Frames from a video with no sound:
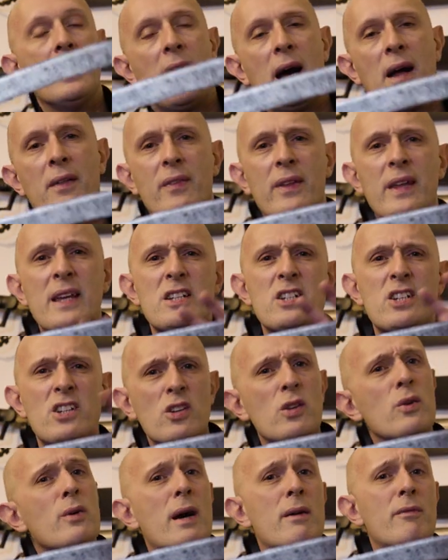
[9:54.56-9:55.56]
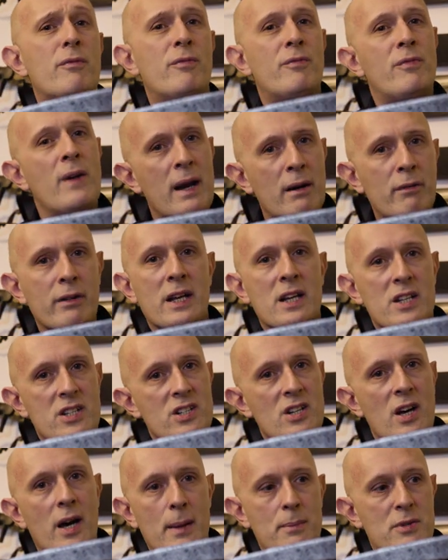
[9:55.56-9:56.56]
And these do have various
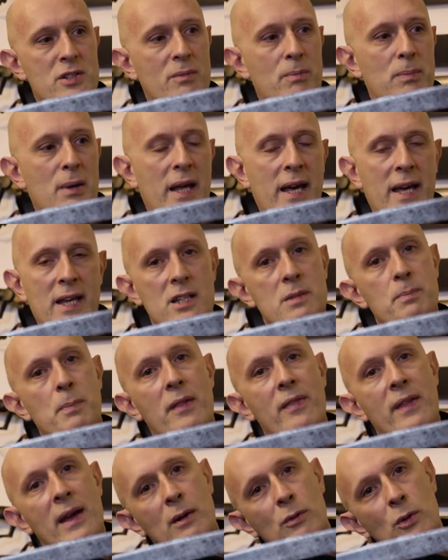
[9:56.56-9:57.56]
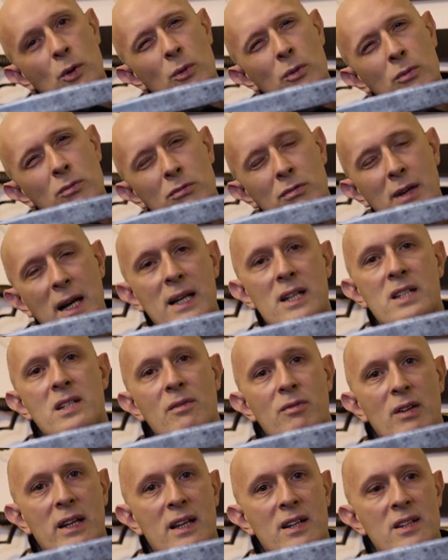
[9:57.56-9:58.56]
types of blades, but they're all
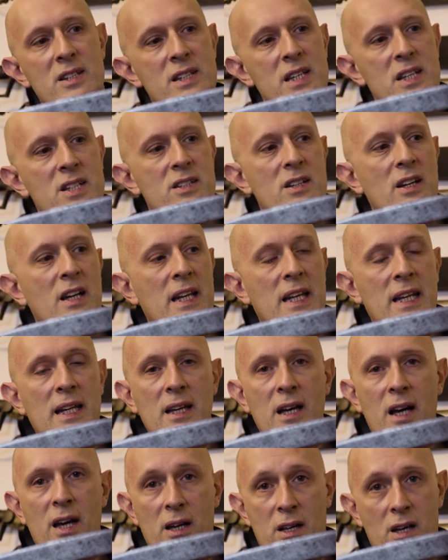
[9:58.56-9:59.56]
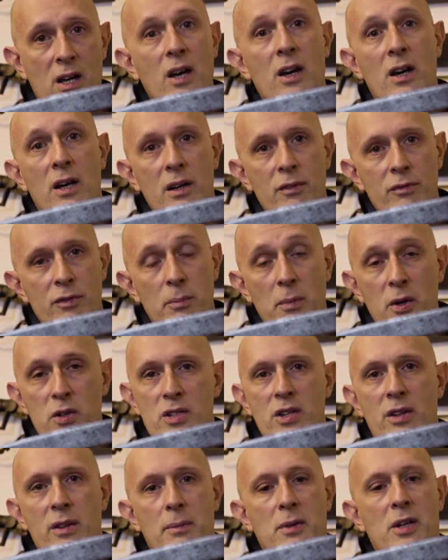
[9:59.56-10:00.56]
relatively consistently curved.
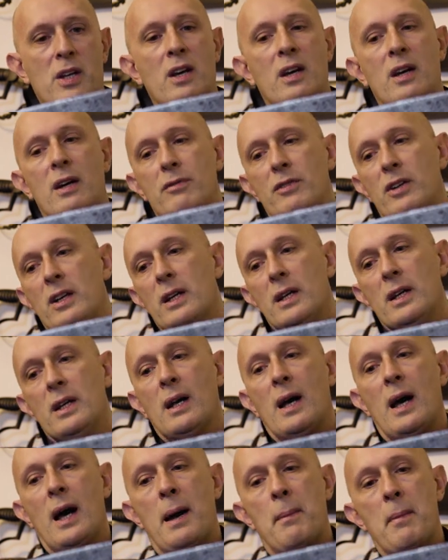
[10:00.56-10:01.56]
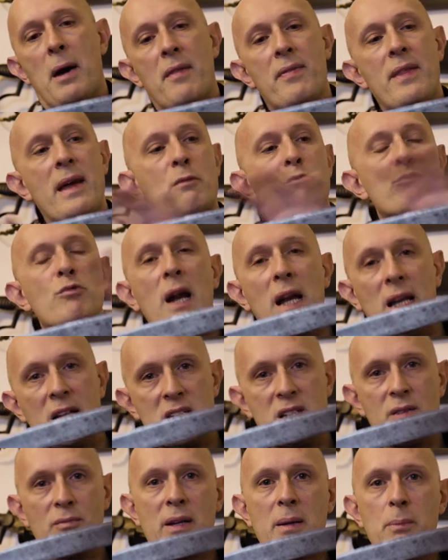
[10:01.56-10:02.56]
Most of them are curved, and they're
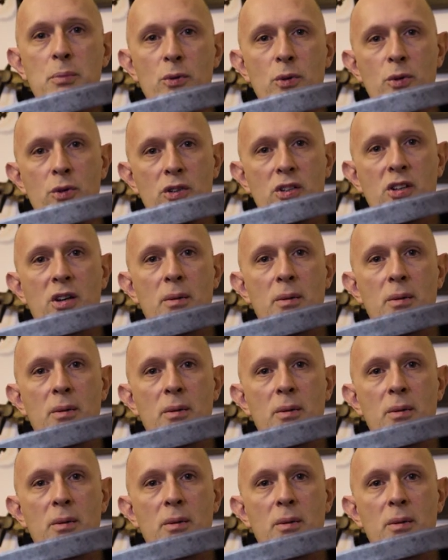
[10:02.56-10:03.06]
relatively broad